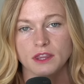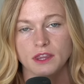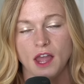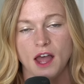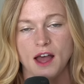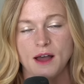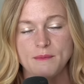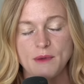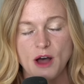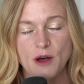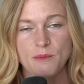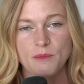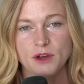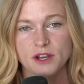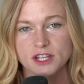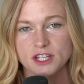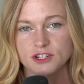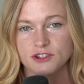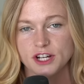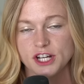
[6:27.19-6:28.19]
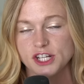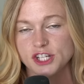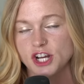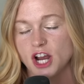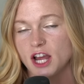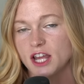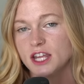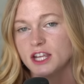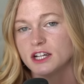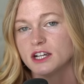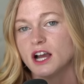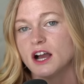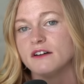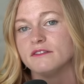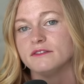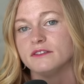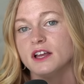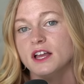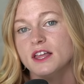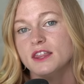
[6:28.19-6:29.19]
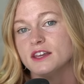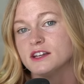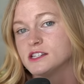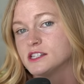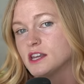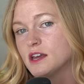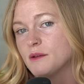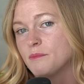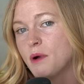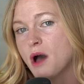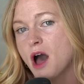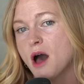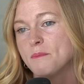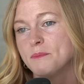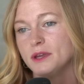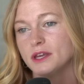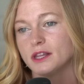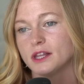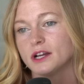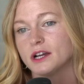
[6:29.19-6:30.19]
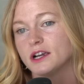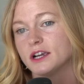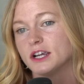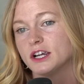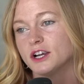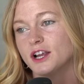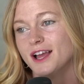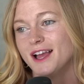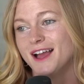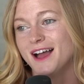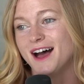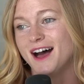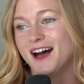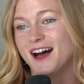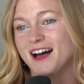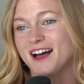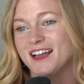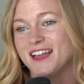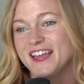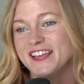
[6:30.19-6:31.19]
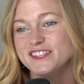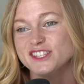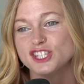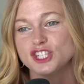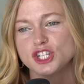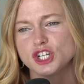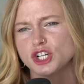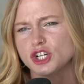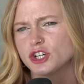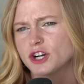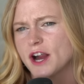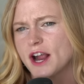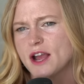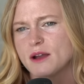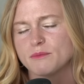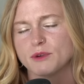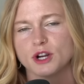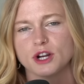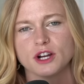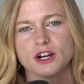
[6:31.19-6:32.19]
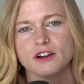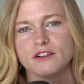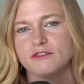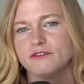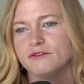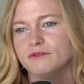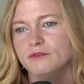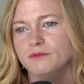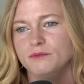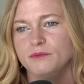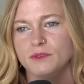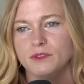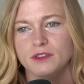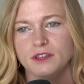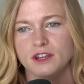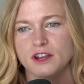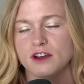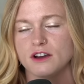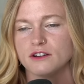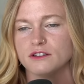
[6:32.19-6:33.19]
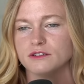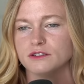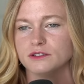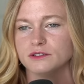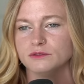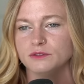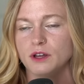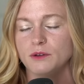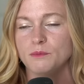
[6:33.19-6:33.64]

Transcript: um, I'll put a screenshot here of there's a popular uh, Instagrammer, you know,